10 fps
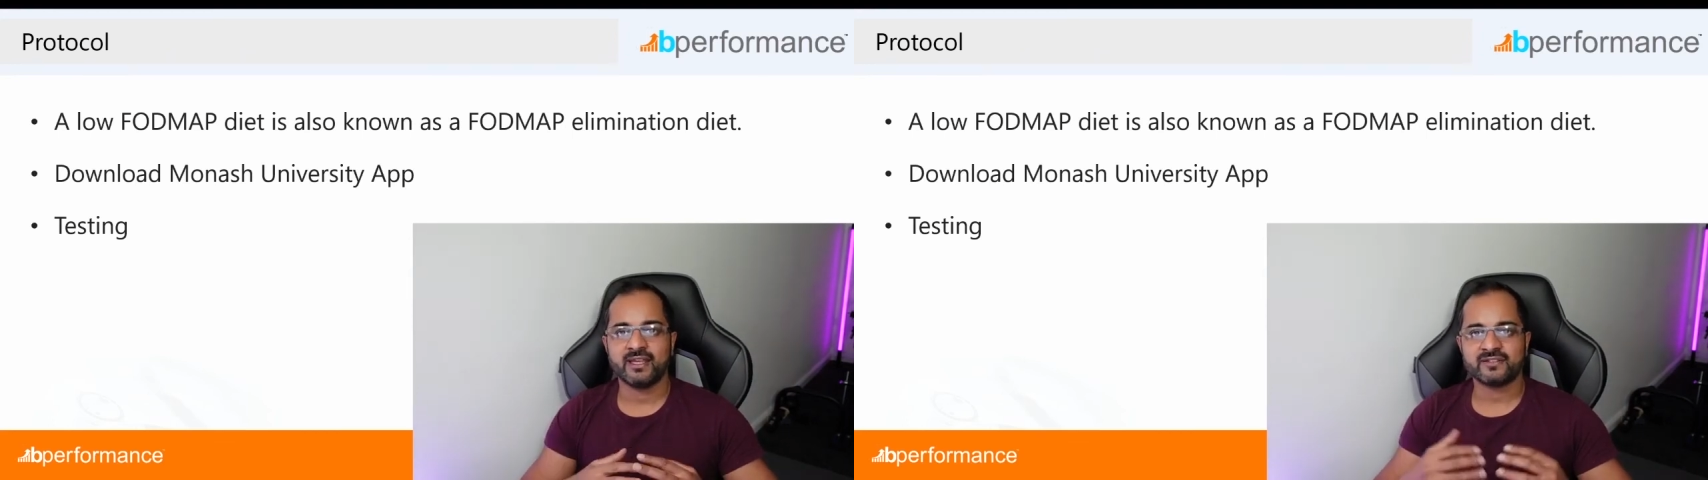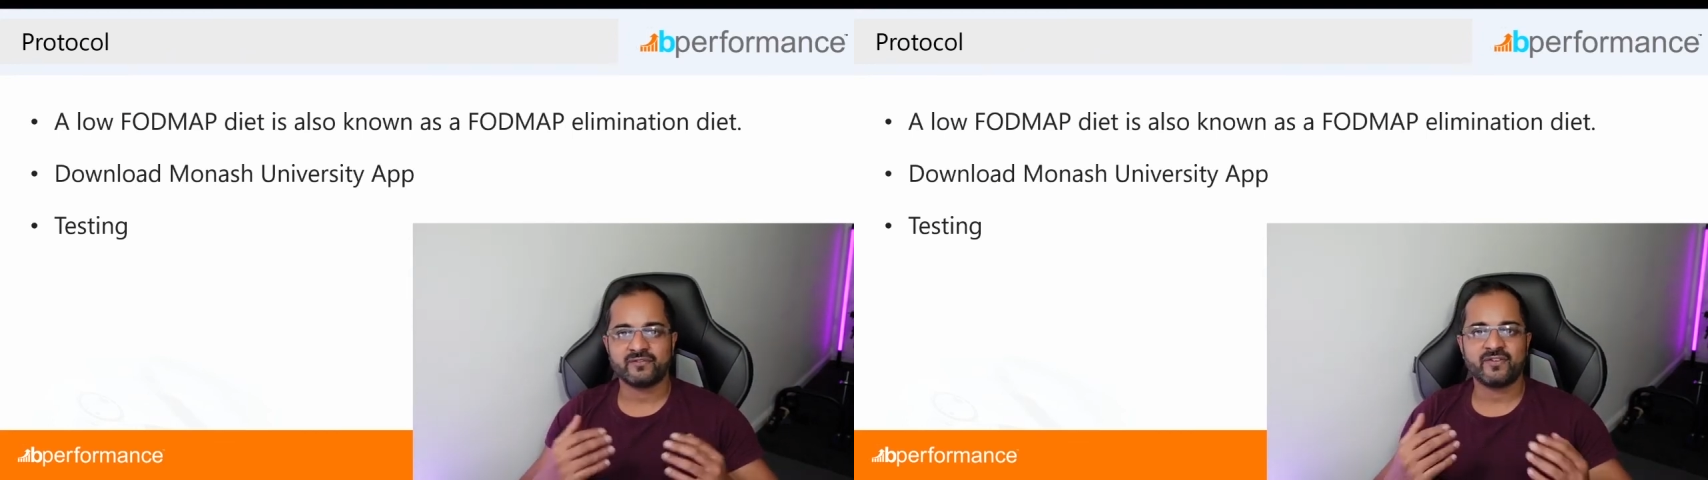
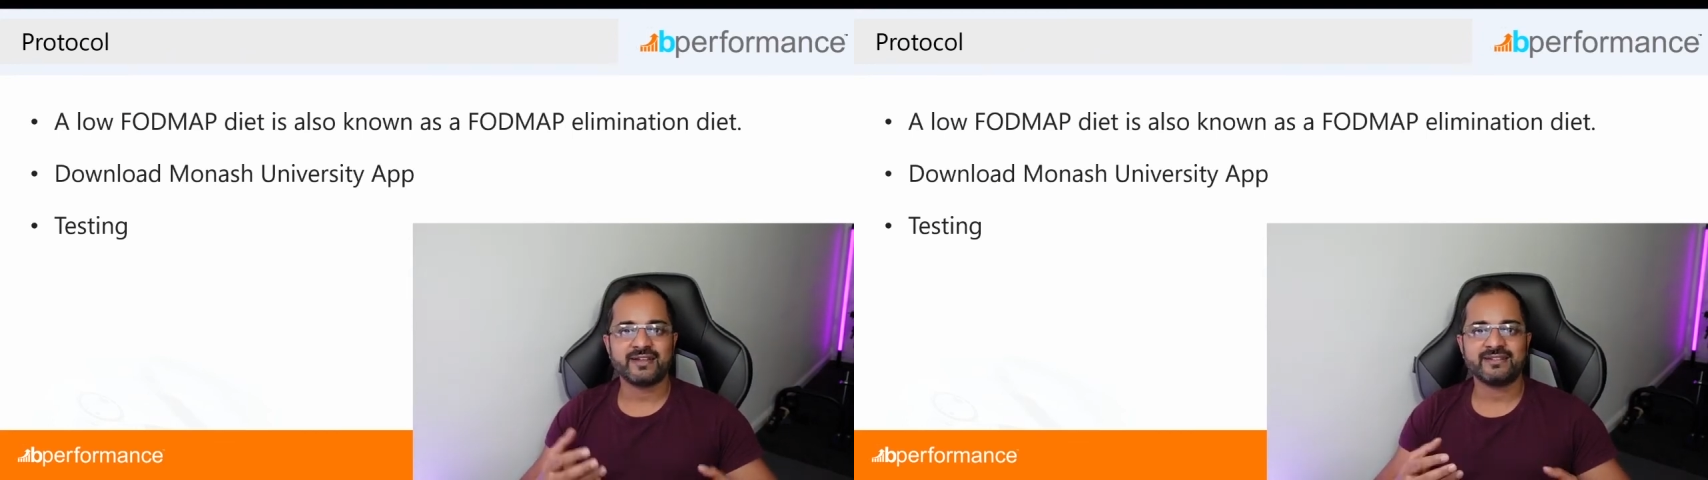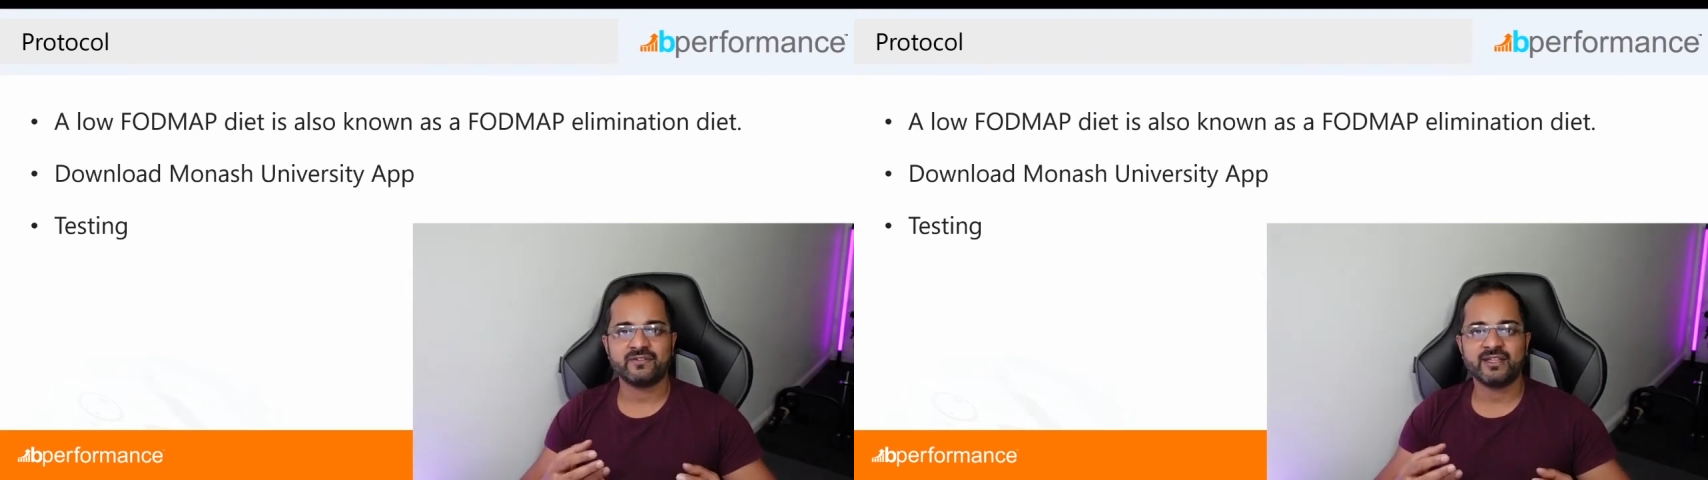is
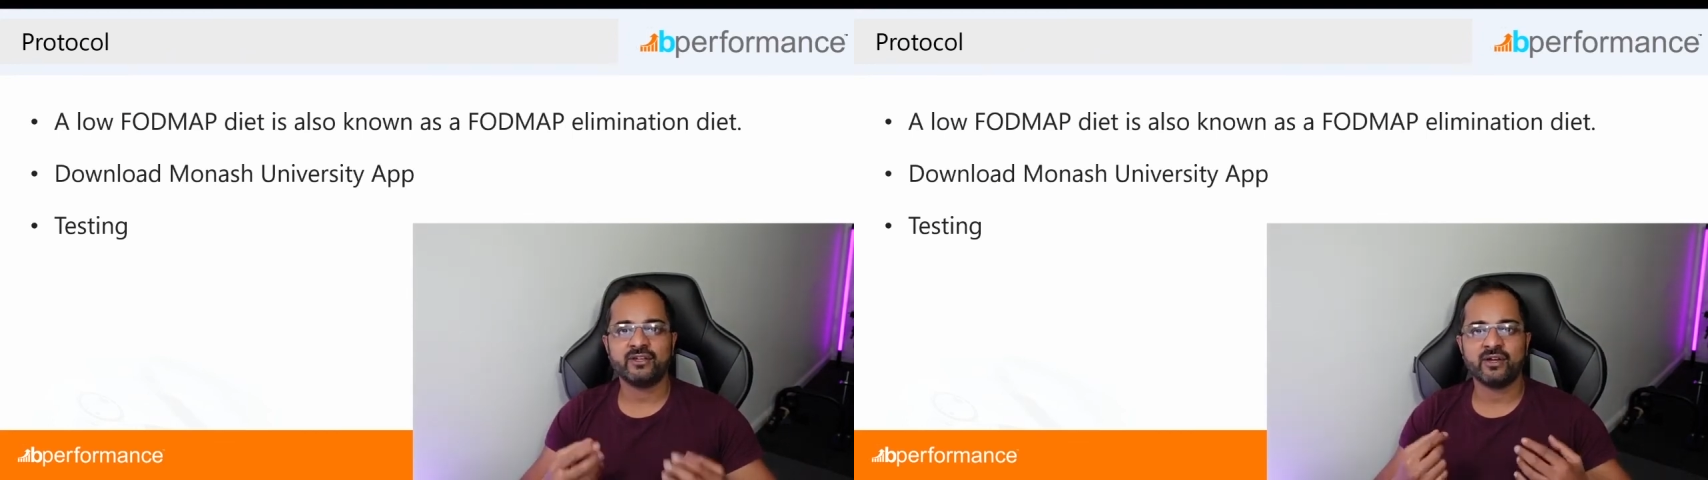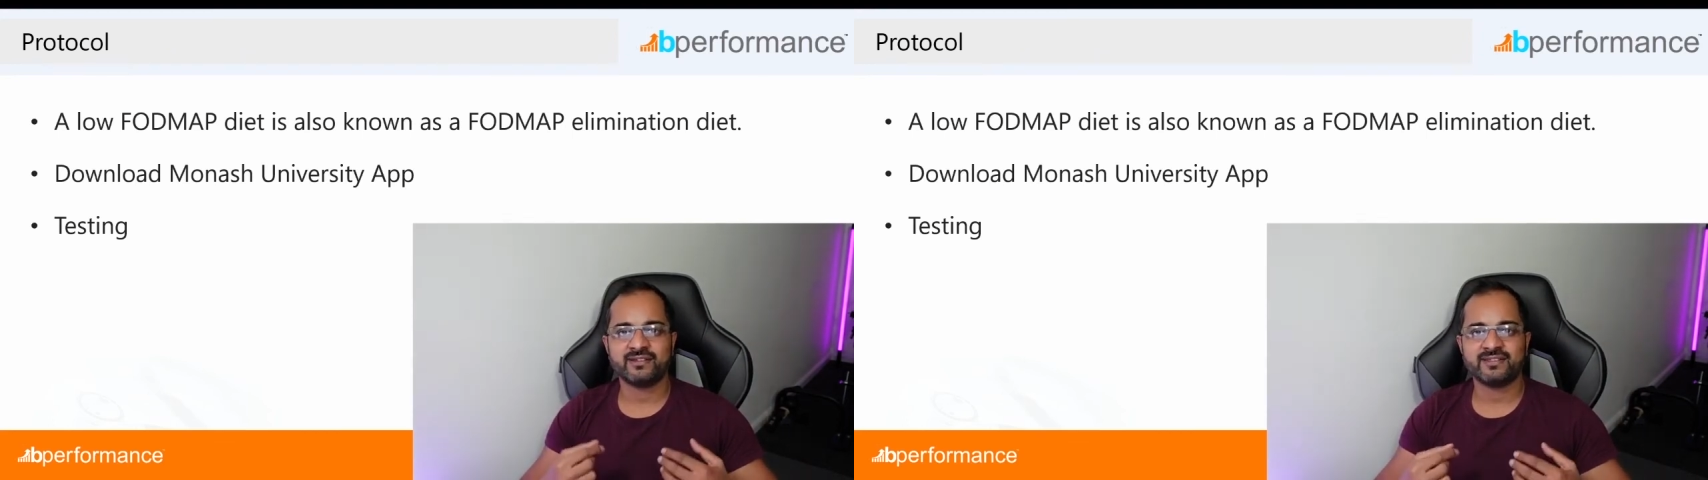effectively
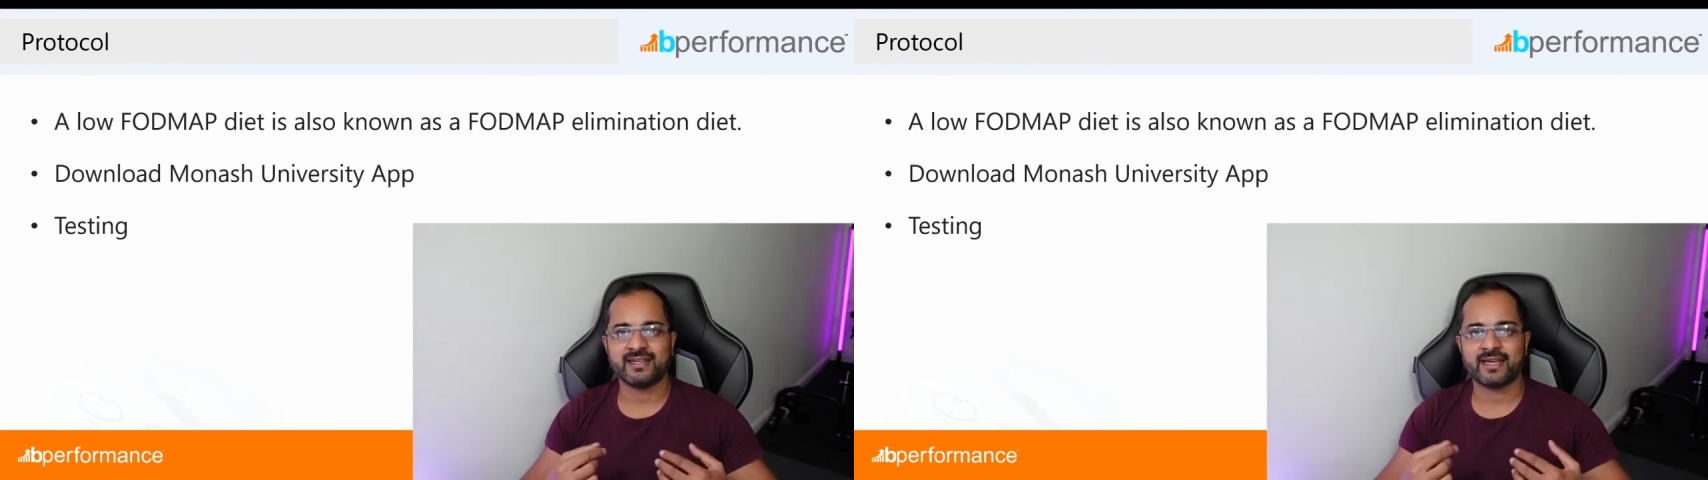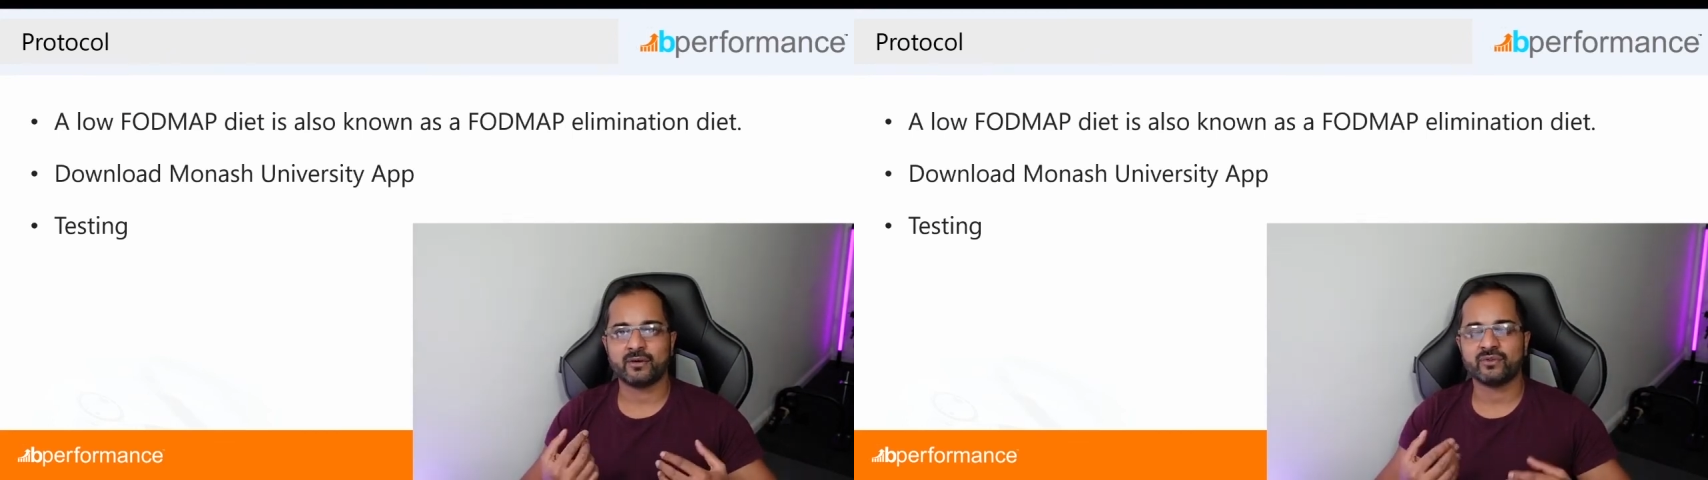
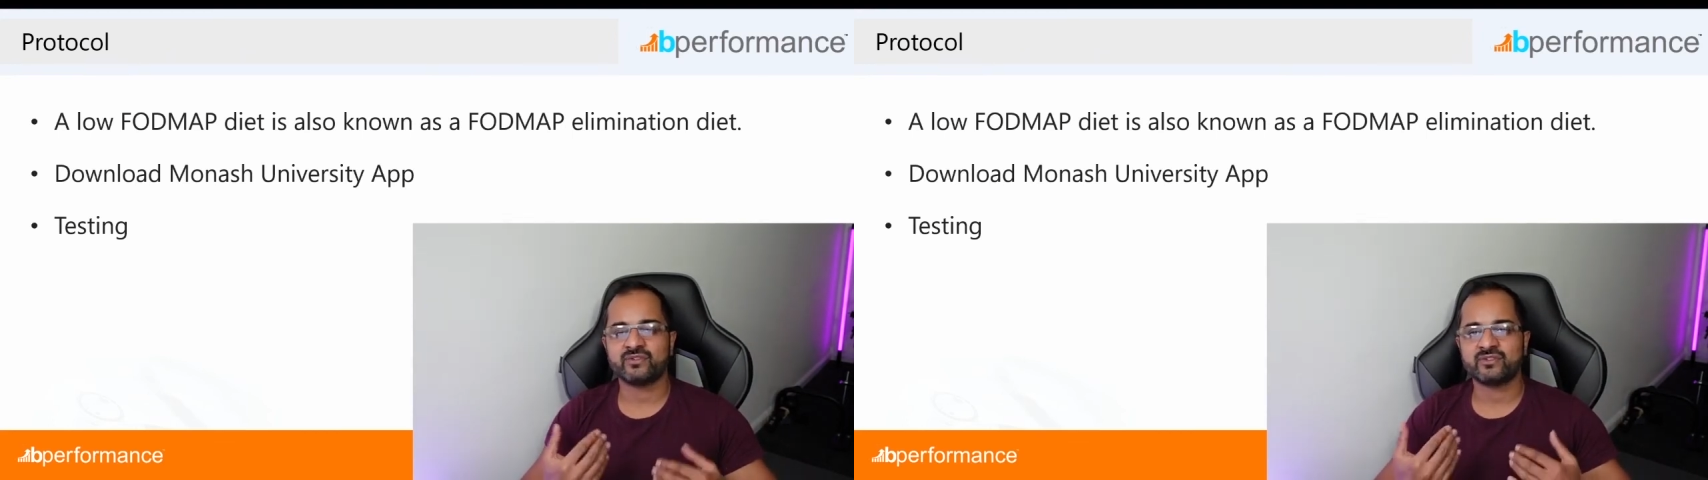cutting out